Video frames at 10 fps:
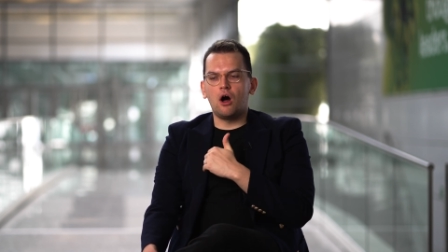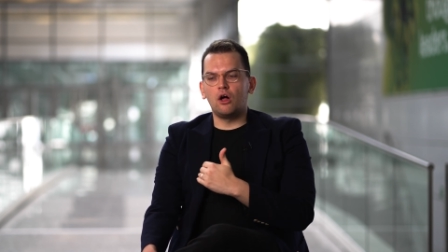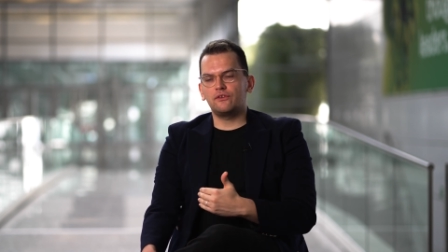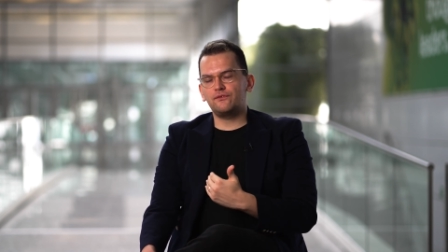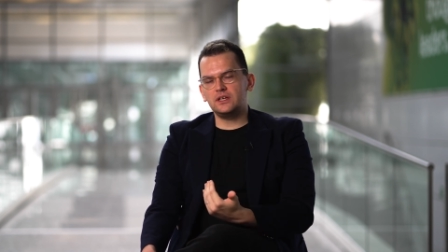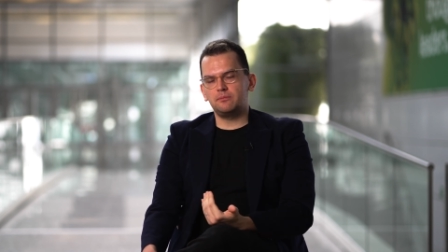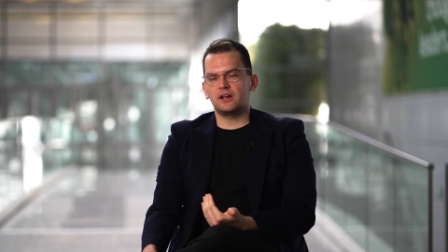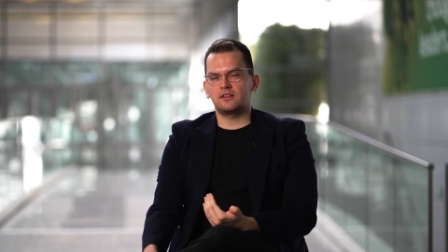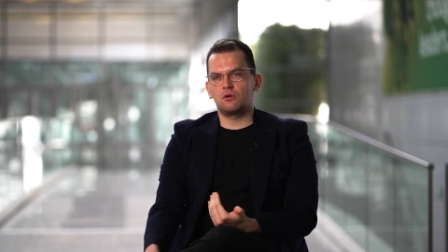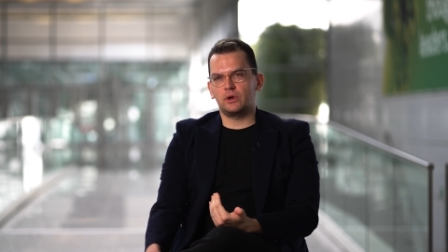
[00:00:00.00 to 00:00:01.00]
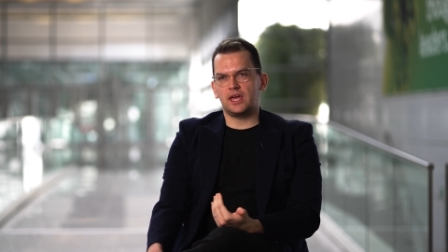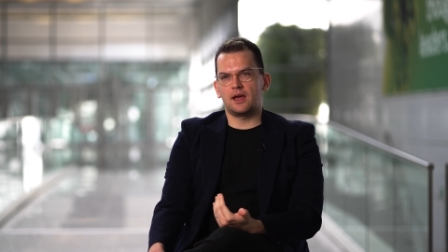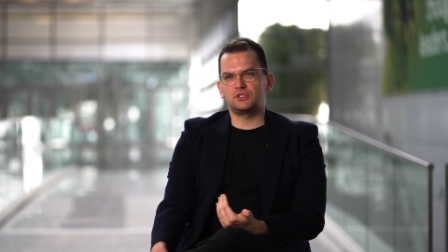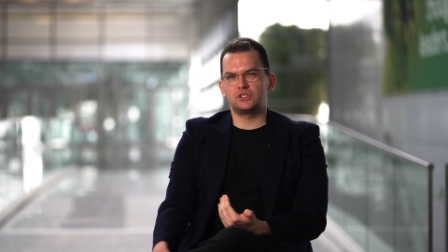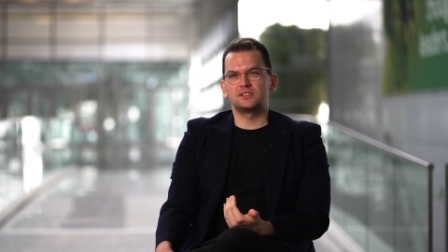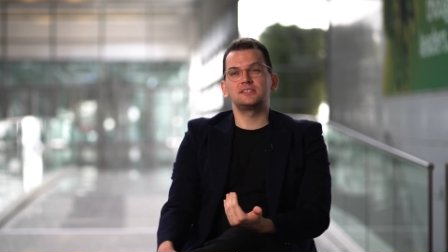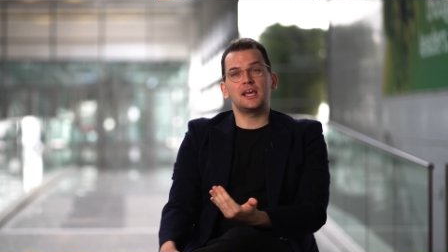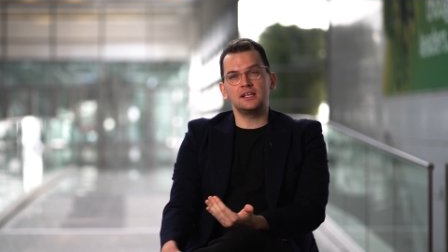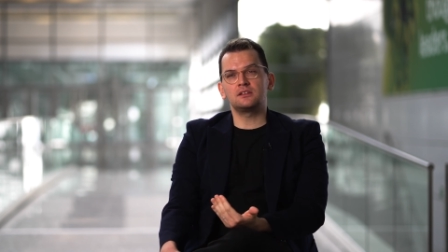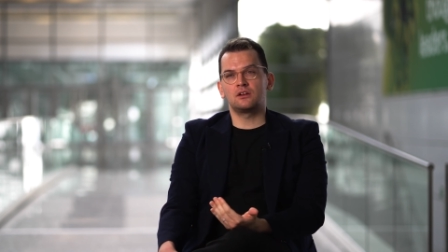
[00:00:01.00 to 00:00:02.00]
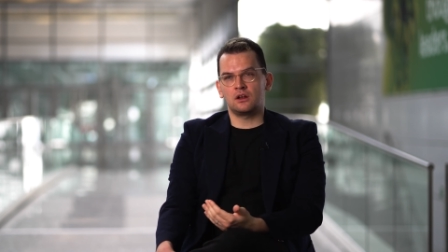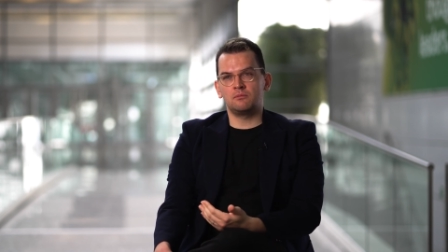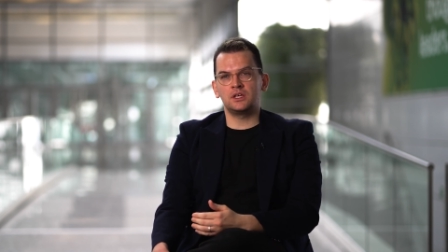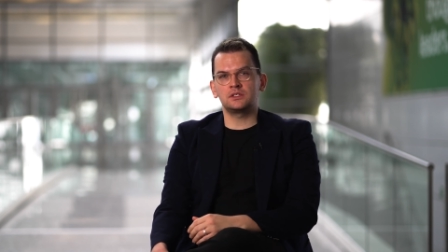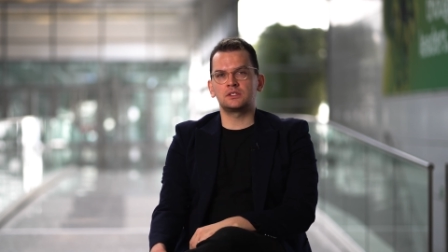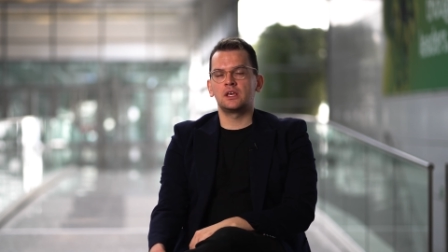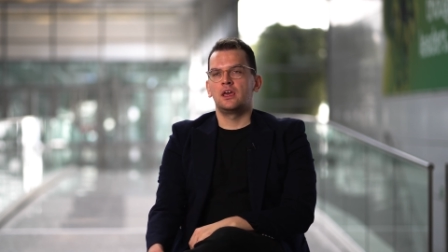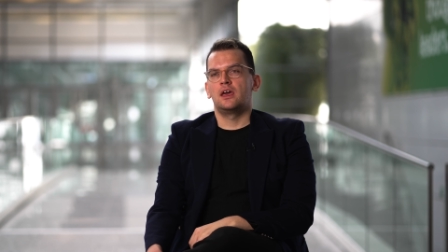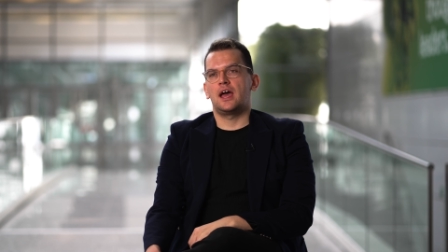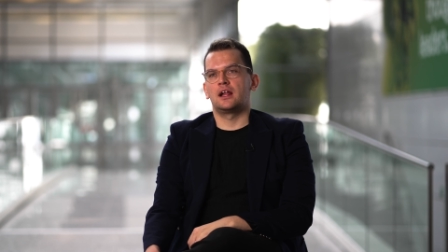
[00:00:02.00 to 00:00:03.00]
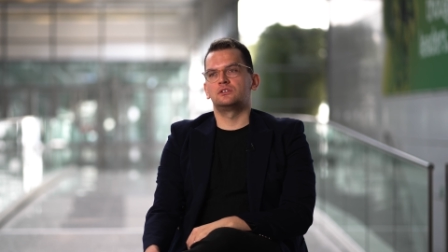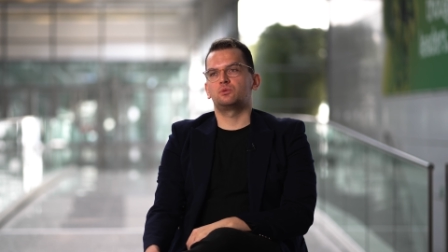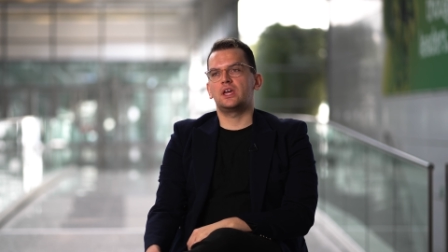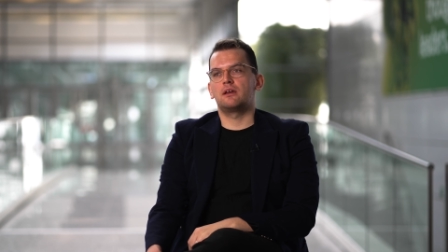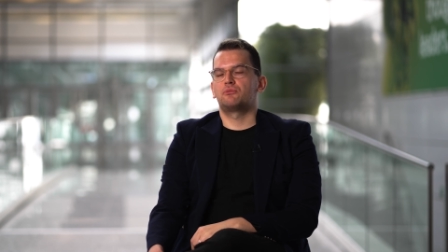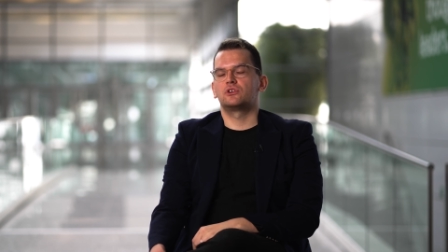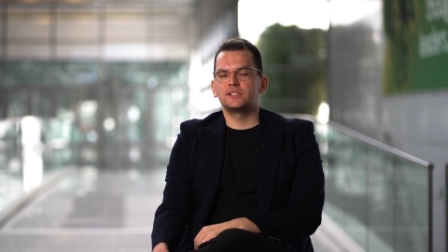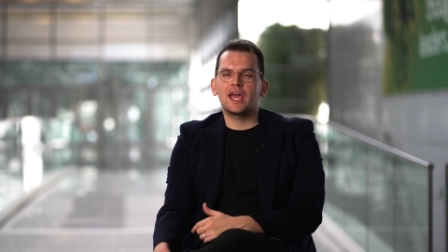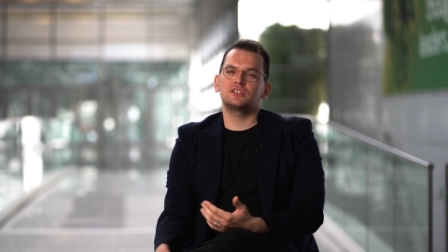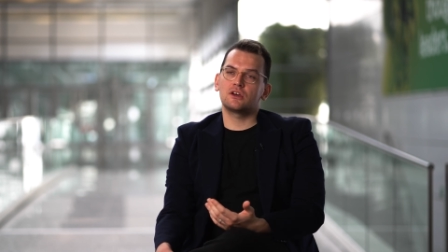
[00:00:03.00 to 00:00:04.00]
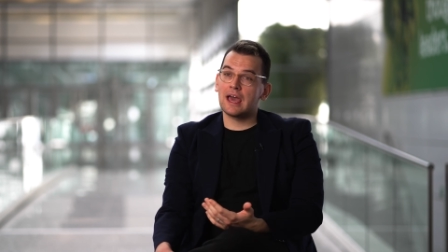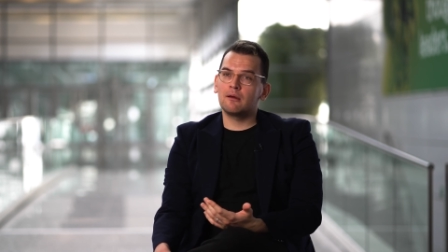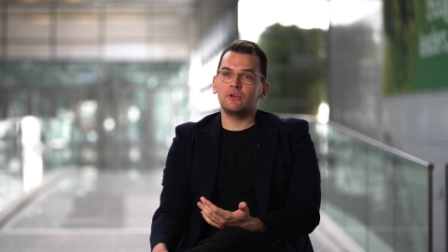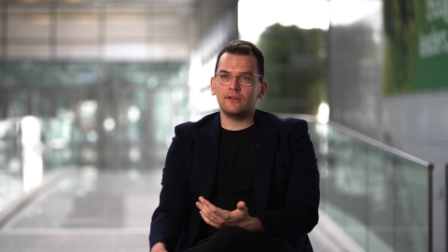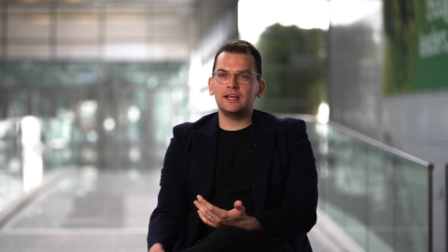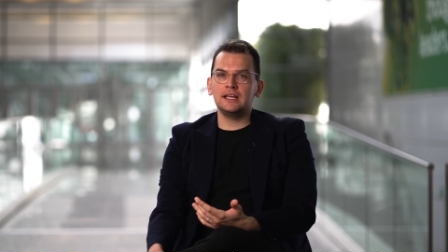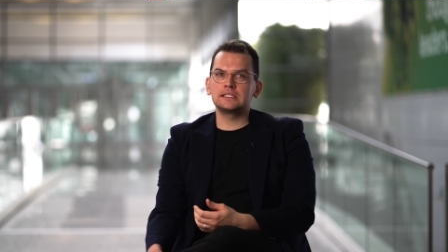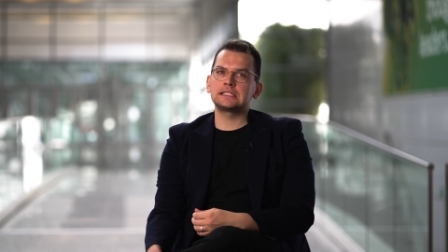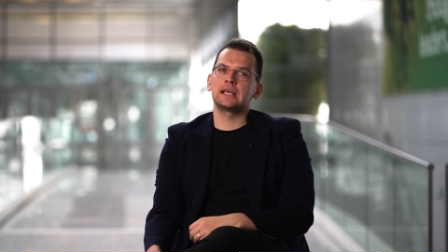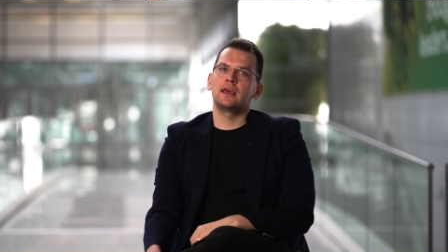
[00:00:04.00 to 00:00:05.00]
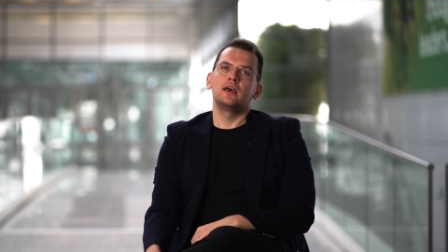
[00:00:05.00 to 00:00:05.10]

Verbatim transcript: all the feedback that we capture stays anonymous and we protect our employees.